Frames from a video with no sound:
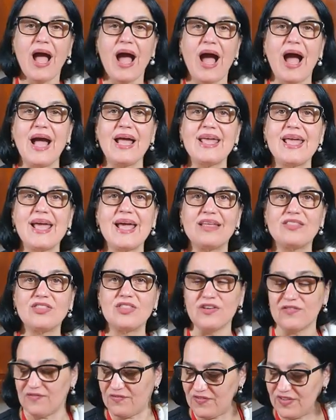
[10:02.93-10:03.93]
I
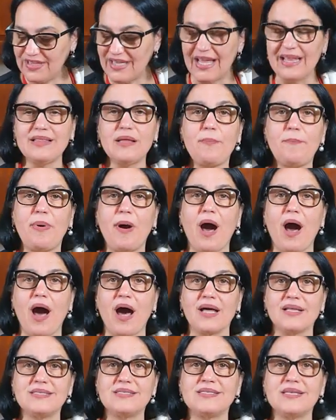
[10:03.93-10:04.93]
add the vanilla
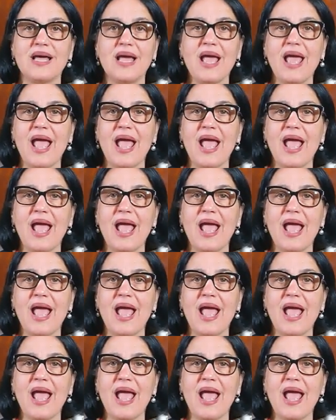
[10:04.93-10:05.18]
pods,